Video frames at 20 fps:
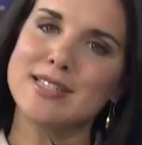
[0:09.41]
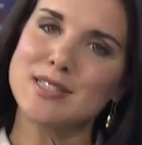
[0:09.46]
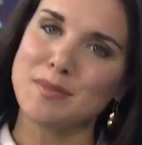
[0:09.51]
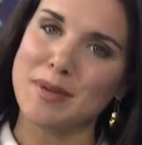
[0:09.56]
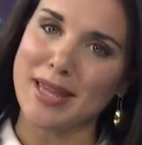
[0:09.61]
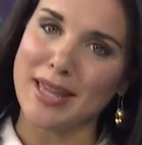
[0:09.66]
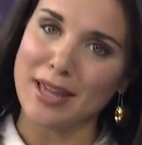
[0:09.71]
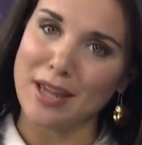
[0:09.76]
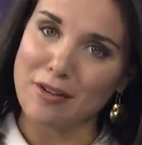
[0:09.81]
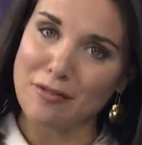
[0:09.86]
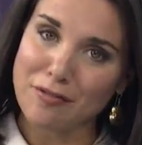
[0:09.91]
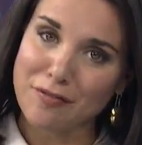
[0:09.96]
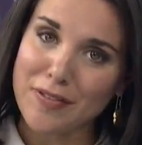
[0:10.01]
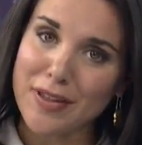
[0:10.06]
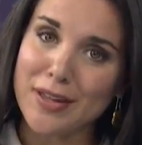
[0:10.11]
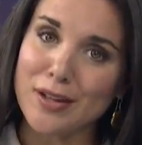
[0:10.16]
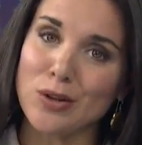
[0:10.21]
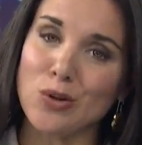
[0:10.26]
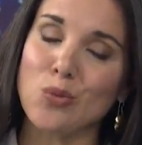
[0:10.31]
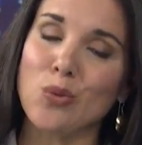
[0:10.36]
that's making it
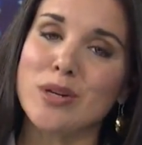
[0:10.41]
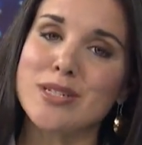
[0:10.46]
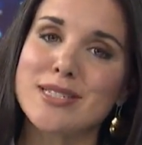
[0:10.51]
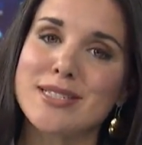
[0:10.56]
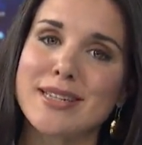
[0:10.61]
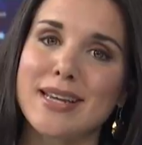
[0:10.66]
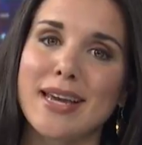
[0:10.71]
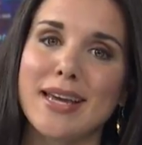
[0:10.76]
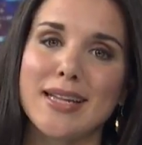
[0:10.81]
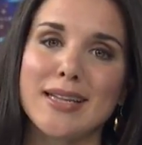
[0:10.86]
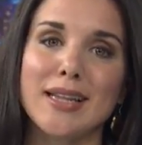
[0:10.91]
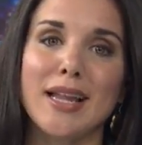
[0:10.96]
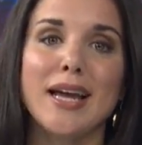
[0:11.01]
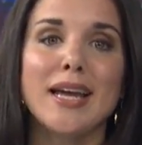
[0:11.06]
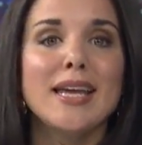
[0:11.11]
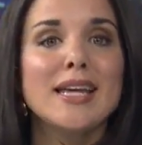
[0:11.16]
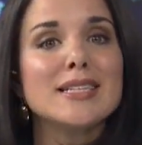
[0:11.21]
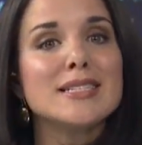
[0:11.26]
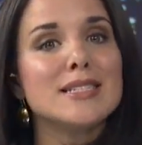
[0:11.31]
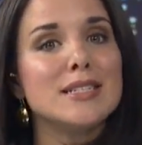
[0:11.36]
feel once again
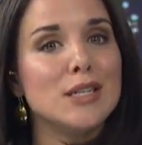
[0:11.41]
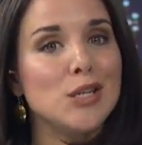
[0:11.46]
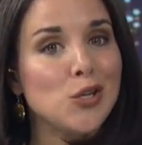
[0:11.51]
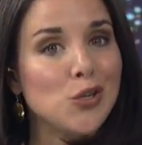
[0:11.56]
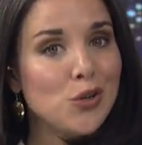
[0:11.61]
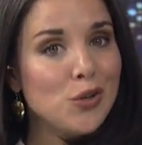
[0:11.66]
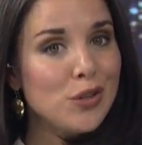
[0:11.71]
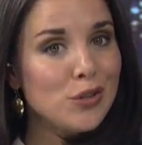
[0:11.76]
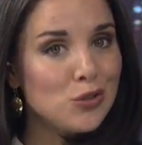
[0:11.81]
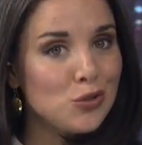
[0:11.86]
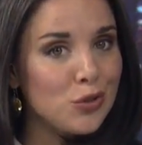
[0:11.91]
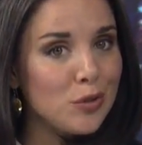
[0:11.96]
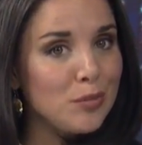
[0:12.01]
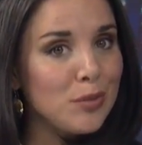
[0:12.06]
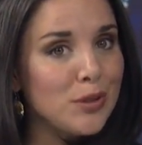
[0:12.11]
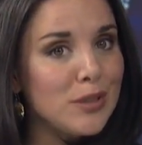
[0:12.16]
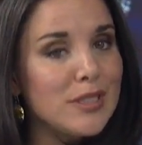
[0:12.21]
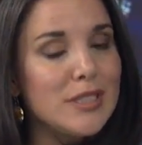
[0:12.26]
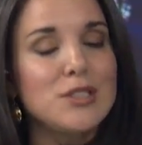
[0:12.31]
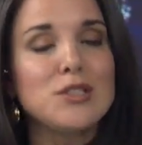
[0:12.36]
like it's near the
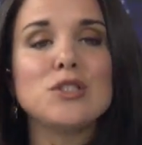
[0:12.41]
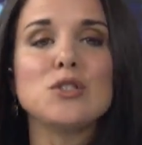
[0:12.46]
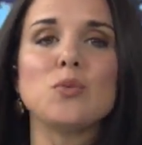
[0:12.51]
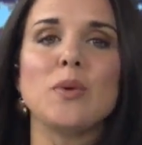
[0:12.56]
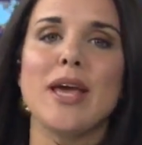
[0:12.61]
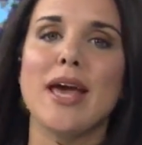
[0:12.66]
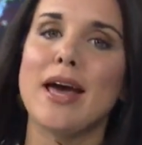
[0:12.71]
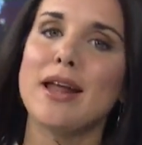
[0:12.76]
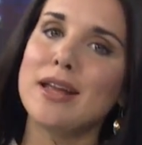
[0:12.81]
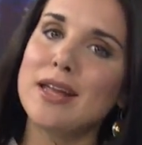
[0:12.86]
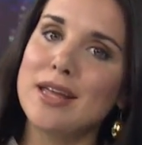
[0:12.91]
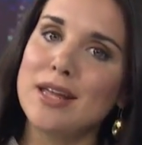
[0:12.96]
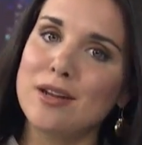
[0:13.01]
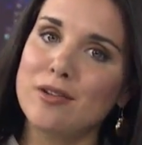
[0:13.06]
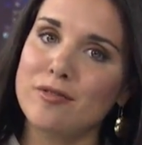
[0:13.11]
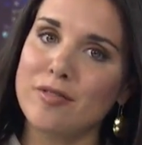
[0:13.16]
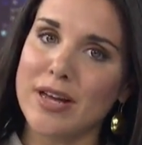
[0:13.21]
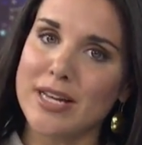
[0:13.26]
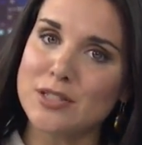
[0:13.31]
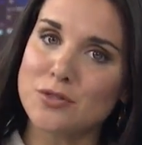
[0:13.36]
triple digits. We had a heat
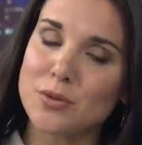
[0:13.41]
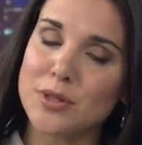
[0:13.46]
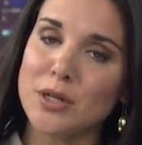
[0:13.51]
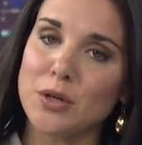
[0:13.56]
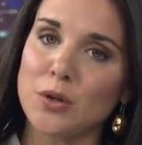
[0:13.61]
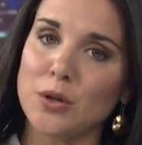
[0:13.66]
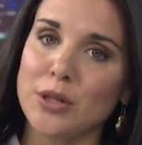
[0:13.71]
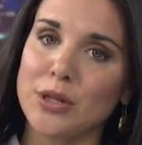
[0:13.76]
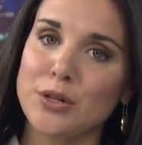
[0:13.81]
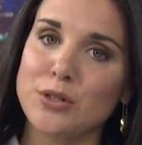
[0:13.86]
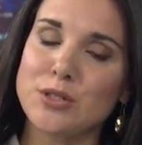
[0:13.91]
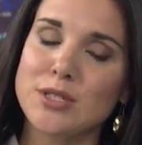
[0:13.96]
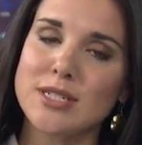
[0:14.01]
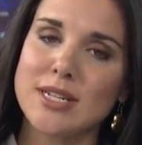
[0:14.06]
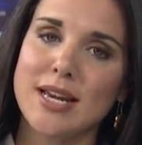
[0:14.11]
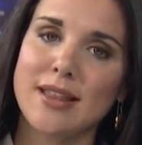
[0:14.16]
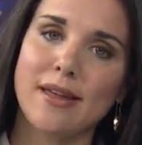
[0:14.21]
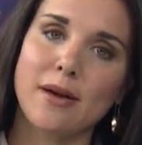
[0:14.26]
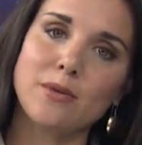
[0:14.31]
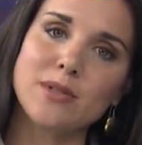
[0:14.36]
advisory earlier
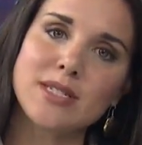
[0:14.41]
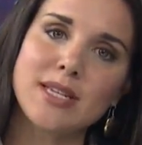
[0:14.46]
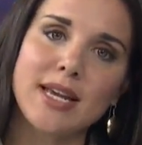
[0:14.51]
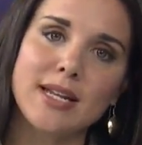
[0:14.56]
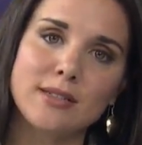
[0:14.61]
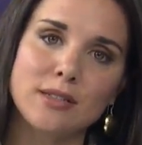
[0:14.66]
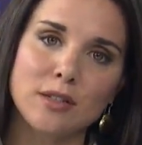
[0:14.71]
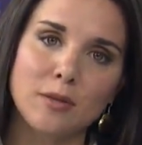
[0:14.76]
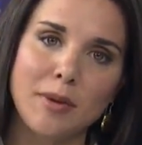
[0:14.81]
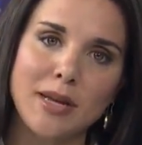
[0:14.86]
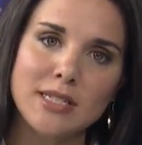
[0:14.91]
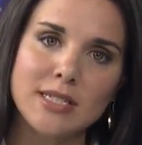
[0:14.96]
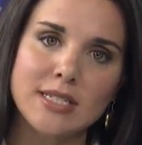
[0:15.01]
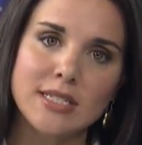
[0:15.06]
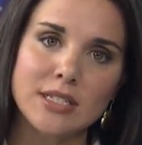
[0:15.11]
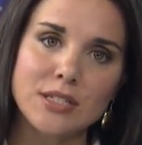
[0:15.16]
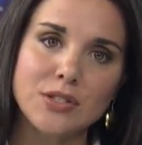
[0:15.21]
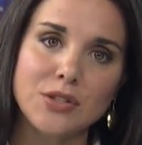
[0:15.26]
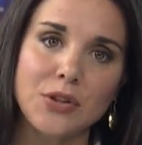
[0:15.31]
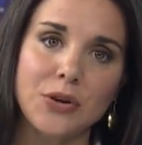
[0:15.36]
today that was canceled about
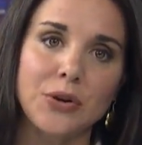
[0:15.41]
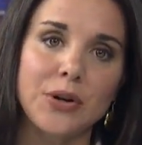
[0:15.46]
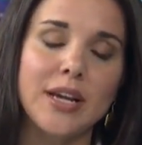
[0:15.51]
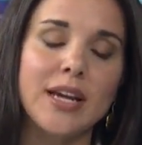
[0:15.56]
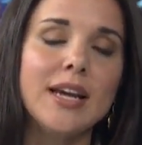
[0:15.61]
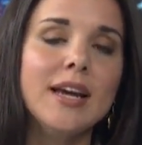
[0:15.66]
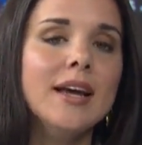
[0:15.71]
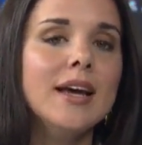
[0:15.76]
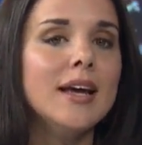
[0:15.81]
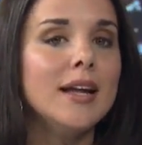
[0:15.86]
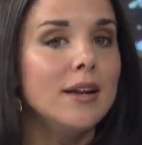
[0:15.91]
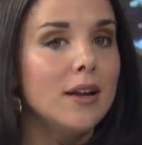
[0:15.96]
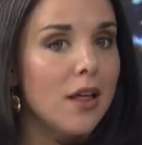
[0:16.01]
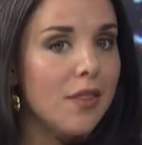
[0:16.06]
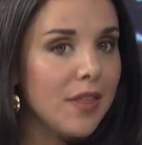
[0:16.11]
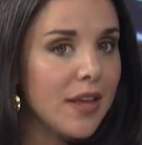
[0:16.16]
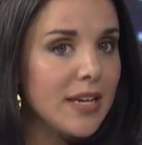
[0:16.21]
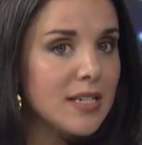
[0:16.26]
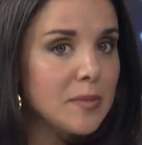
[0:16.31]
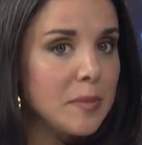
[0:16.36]
6:30.
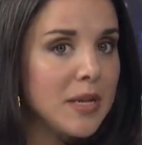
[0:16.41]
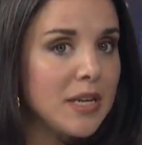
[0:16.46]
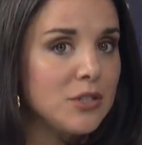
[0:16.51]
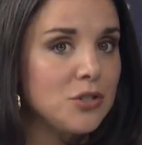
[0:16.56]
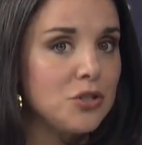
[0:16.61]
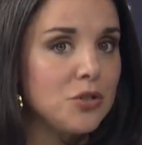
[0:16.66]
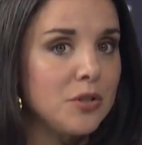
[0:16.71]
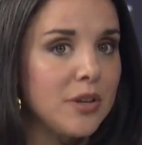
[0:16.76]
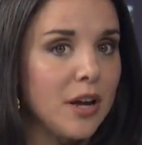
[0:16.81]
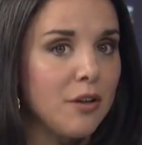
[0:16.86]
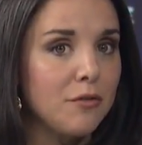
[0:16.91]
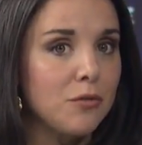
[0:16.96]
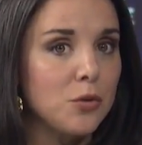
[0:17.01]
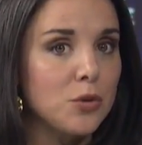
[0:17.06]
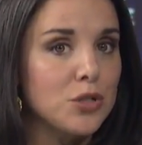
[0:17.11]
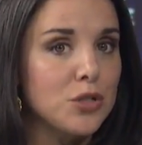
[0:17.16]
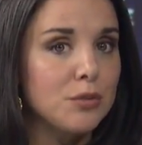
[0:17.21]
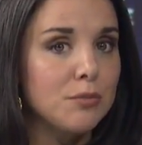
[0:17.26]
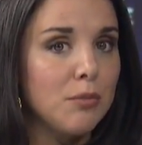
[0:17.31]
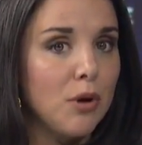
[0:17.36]
Nothing has been issued yet
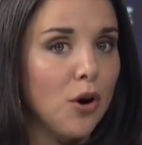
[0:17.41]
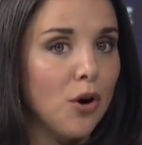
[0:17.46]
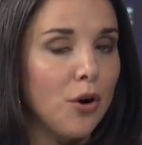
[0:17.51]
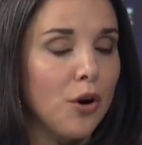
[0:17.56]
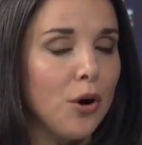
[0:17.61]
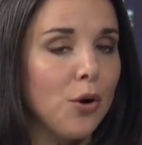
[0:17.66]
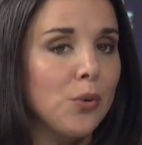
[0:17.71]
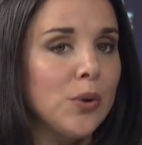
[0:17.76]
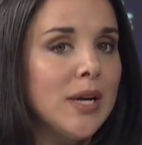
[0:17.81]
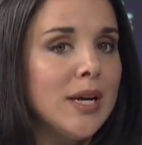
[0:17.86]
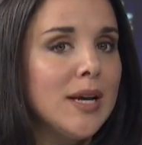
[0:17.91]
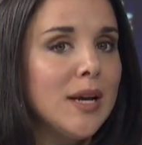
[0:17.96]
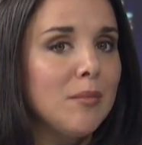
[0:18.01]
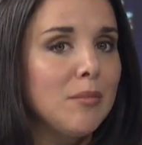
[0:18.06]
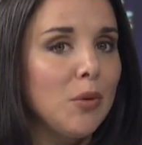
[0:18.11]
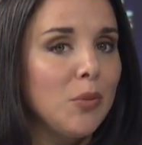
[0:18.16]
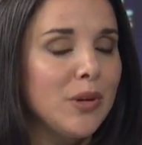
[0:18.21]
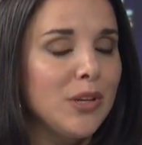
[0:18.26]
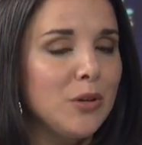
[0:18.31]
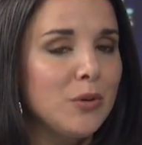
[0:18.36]
for tomorrow,
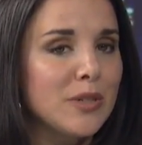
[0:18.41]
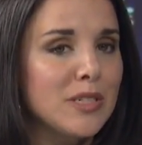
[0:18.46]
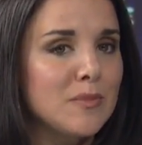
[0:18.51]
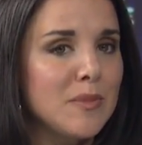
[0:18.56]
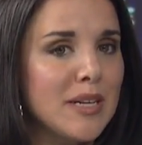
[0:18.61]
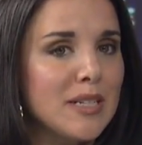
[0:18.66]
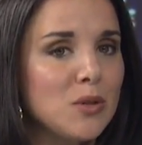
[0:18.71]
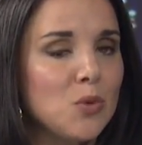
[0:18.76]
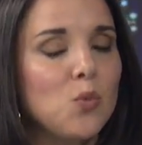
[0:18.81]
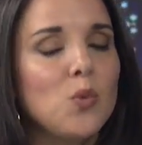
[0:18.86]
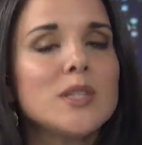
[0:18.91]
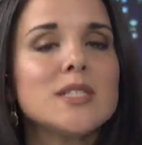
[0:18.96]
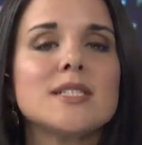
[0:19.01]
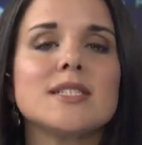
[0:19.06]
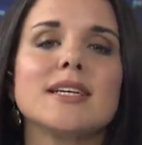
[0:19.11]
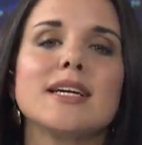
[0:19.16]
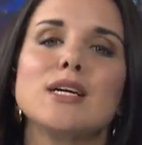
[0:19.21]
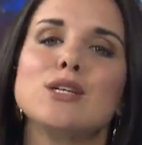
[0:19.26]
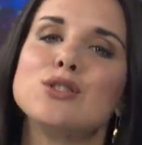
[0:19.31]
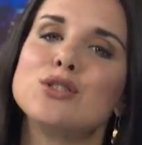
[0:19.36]
but we do expect it once
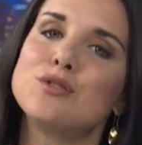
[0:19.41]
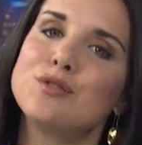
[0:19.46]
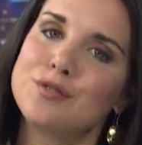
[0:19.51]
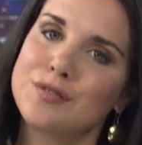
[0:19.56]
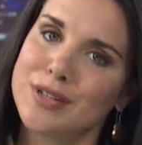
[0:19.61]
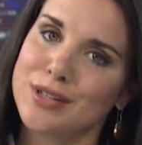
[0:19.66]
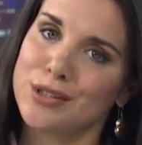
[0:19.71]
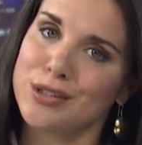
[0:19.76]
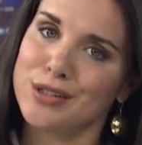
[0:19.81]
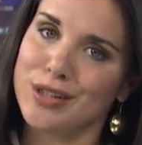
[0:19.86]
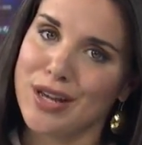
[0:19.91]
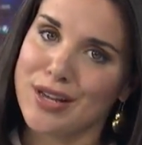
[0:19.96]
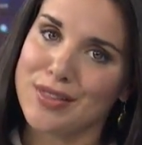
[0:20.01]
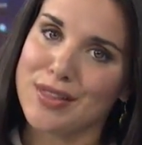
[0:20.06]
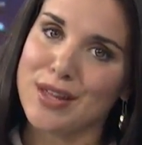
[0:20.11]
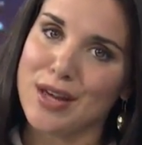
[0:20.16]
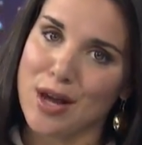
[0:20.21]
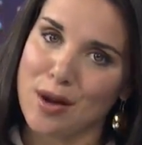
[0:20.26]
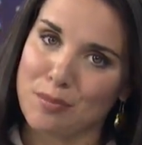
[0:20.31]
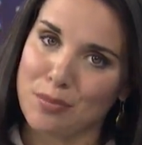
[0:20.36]
again to feel like
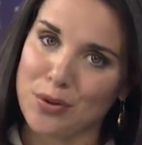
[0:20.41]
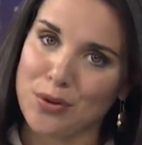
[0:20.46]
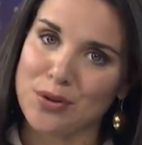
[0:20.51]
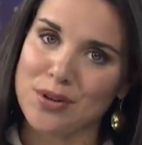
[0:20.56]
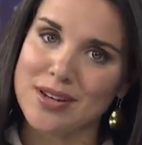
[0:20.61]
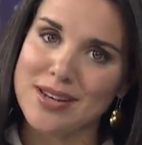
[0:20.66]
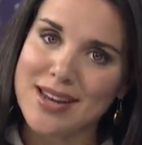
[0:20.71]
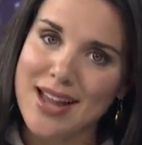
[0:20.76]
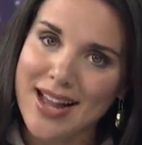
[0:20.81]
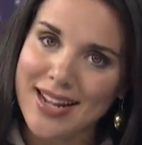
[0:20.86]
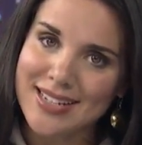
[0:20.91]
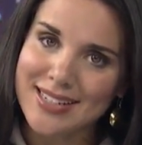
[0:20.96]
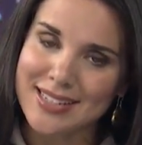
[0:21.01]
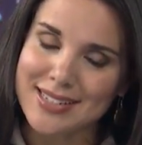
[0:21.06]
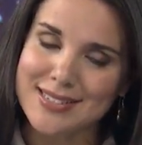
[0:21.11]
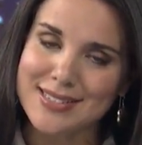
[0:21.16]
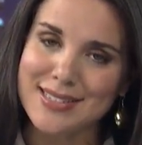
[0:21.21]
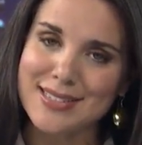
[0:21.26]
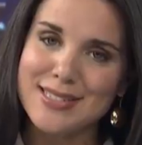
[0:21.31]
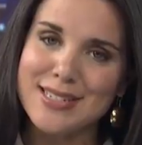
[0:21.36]
the upper
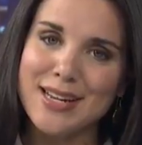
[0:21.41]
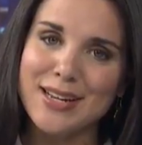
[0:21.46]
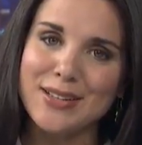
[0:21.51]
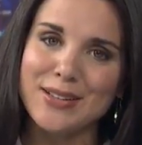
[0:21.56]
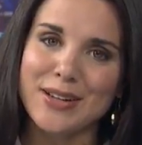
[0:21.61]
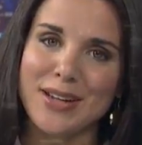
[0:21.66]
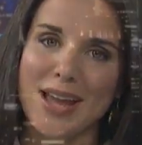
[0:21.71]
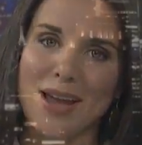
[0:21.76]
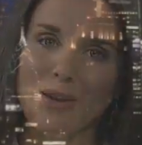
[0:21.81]
90s. Let's take a look